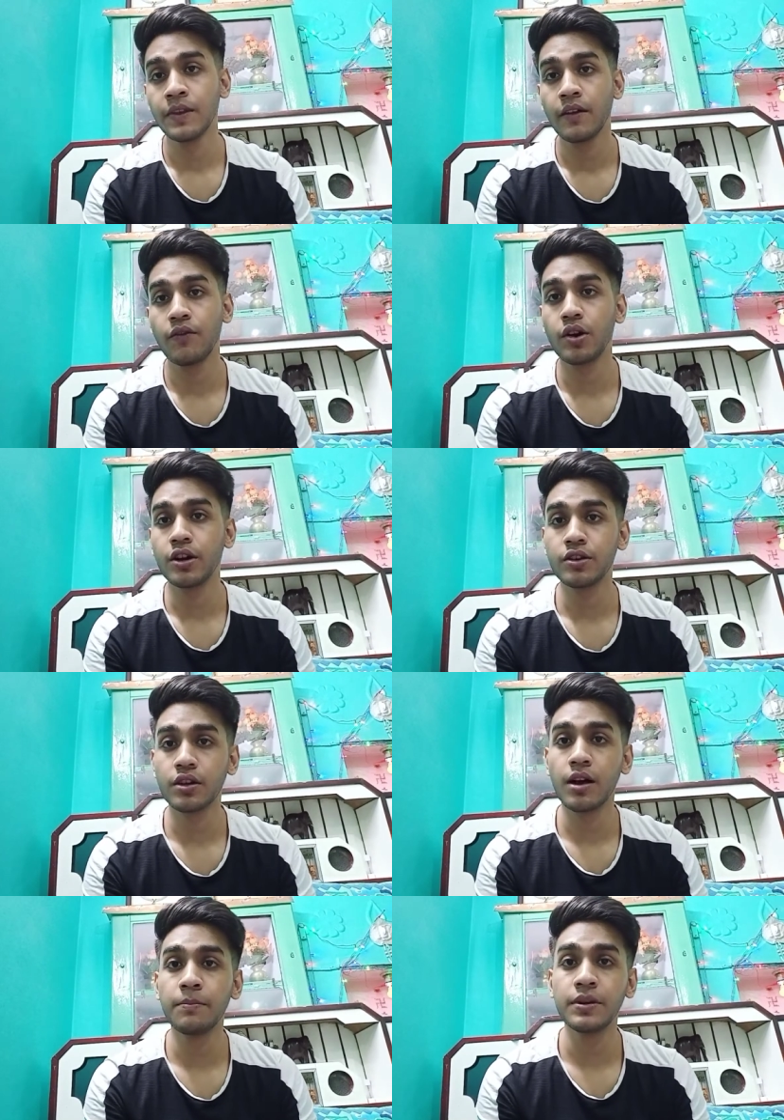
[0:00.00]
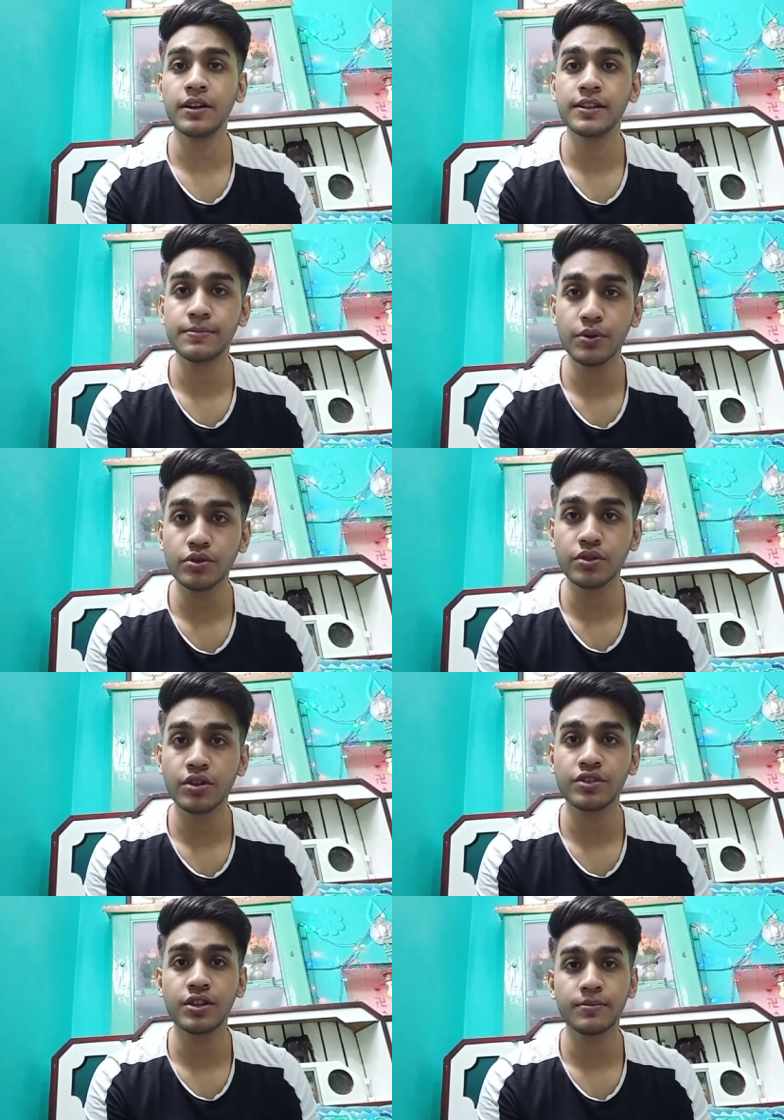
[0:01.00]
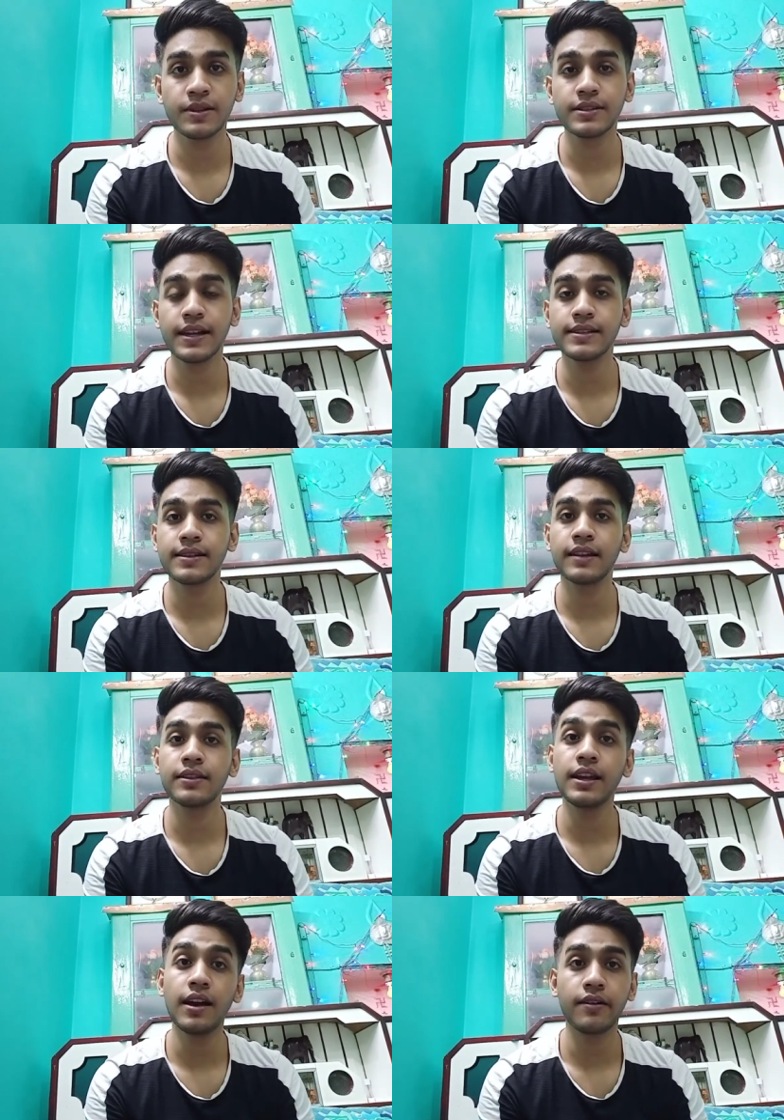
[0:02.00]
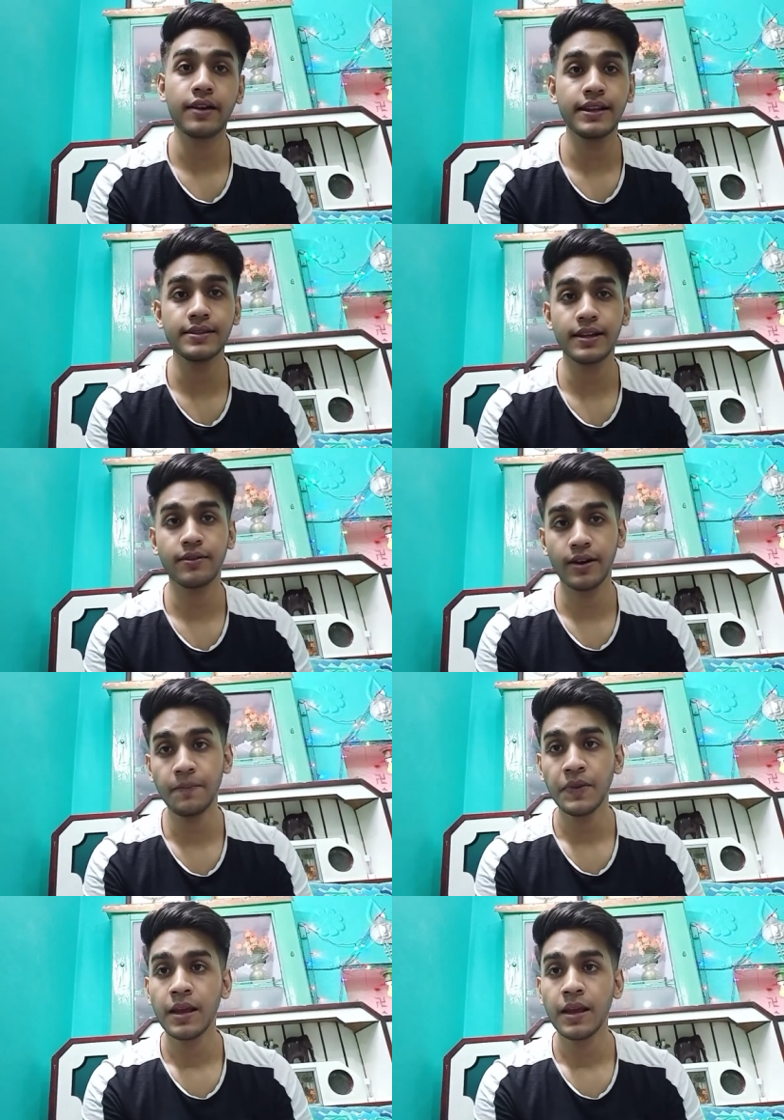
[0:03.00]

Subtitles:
For intercompany disputes, the judgment states that they are rights in rem.